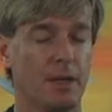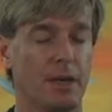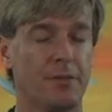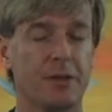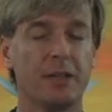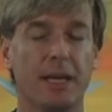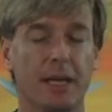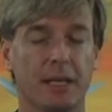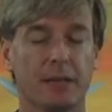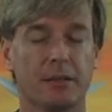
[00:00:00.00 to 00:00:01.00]
Every
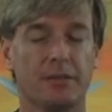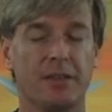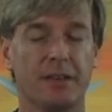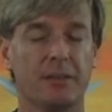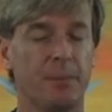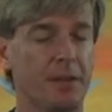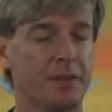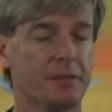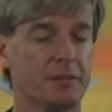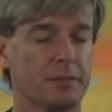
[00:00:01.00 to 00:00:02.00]
day, find a
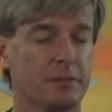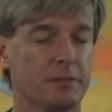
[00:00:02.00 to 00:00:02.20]
person